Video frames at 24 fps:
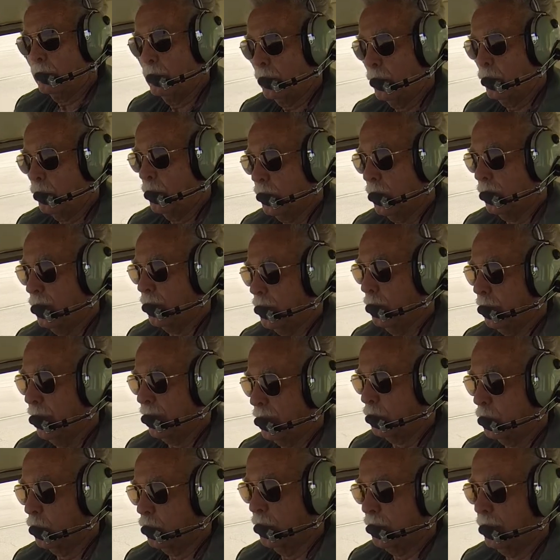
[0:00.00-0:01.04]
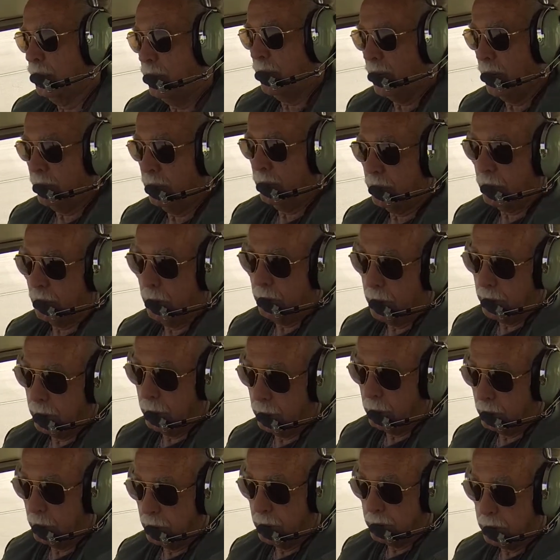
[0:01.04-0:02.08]
We're looking about 25, 30
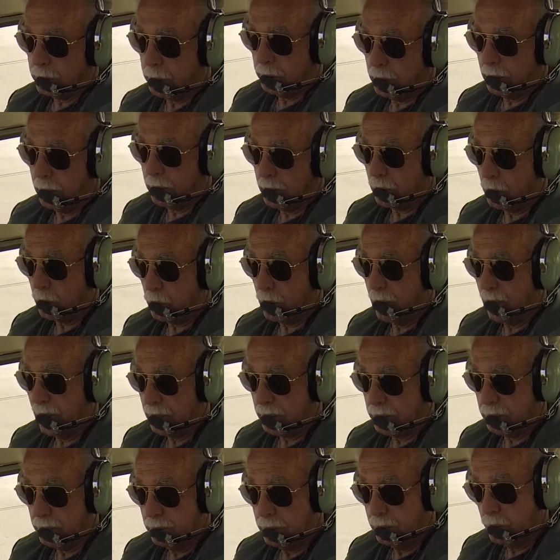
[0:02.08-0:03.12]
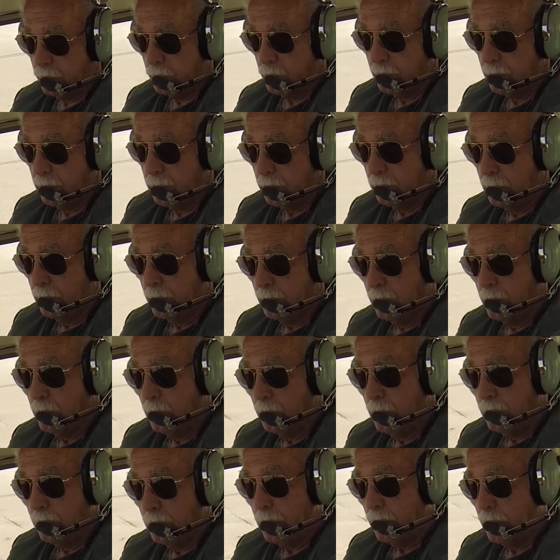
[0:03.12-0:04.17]
degrees above the horizon.
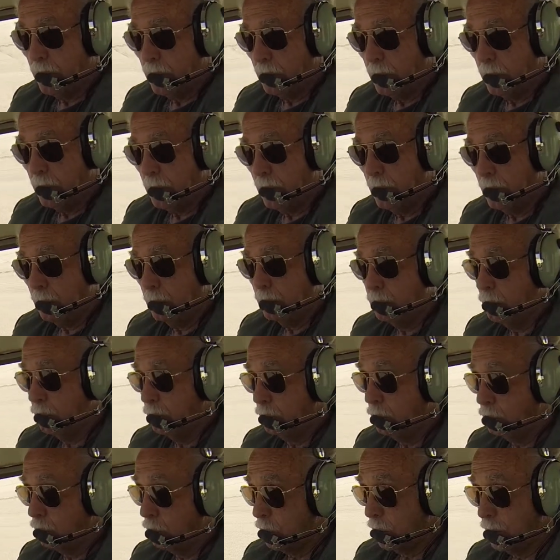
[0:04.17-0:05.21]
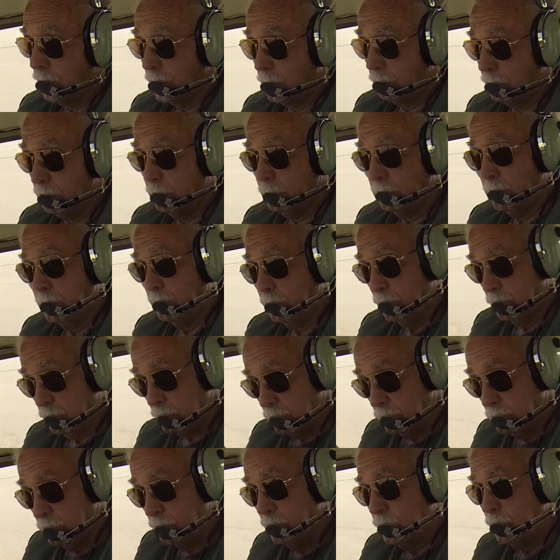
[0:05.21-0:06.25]
And we got
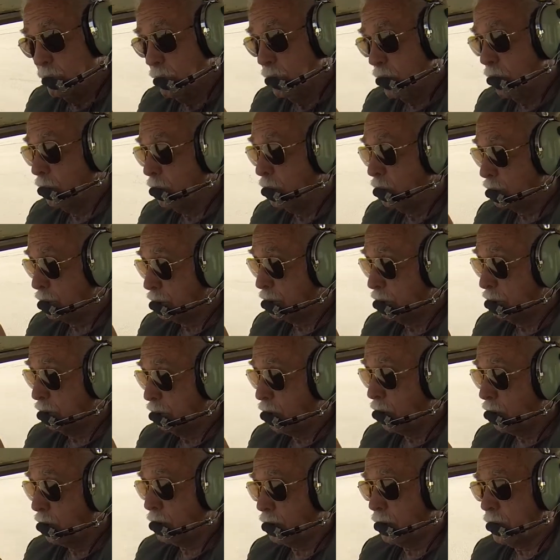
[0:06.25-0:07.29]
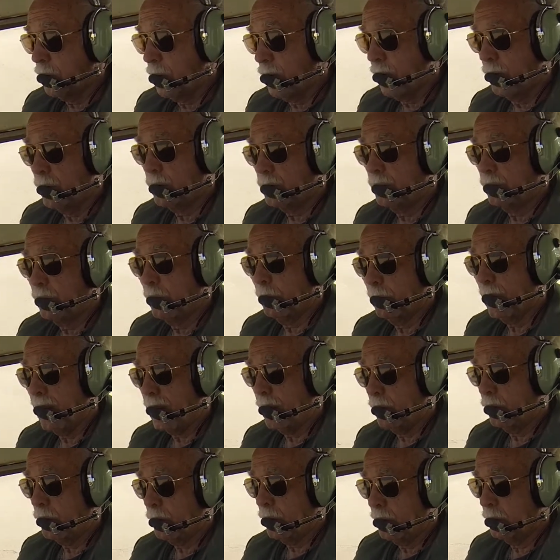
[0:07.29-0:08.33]
all those dark clouds for
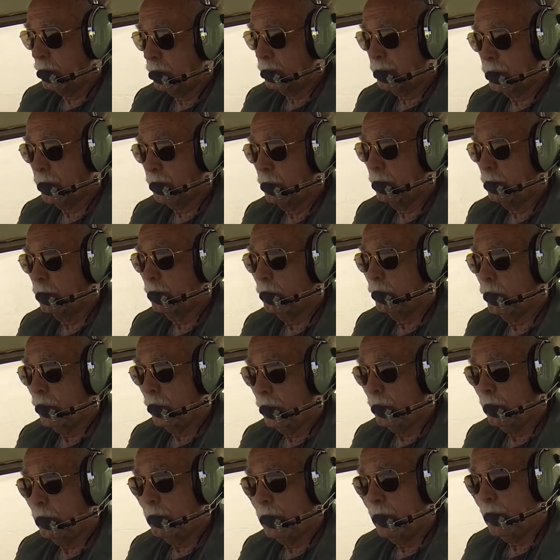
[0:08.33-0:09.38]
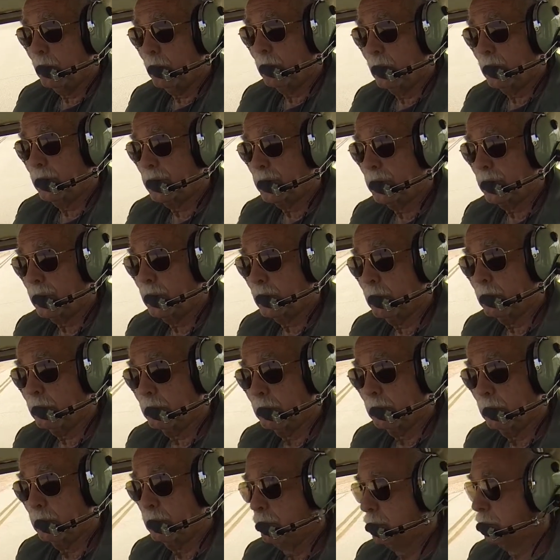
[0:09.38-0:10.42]
background, so we ought to be able to see them
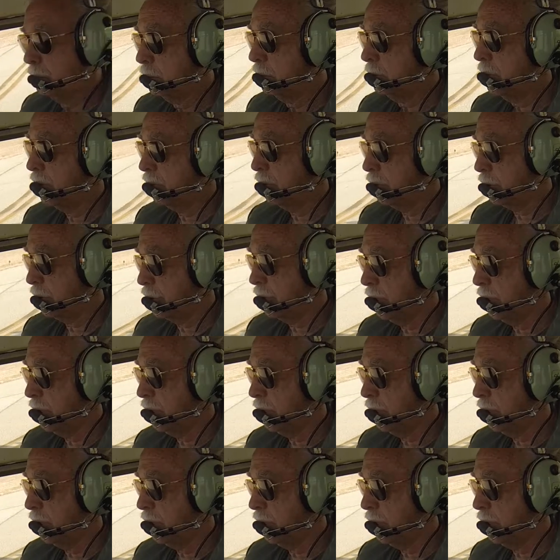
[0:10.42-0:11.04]
if there's